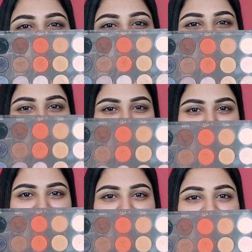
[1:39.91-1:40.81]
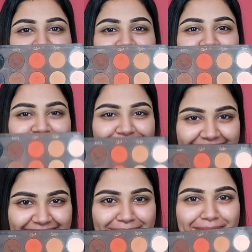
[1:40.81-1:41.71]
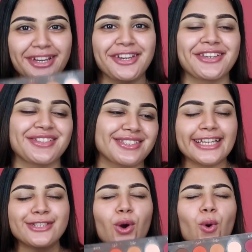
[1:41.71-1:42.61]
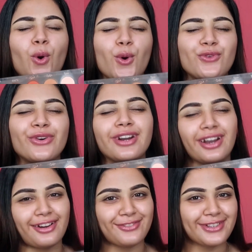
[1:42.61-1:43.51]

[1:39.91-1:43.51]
crusty and dirty because it's overloved.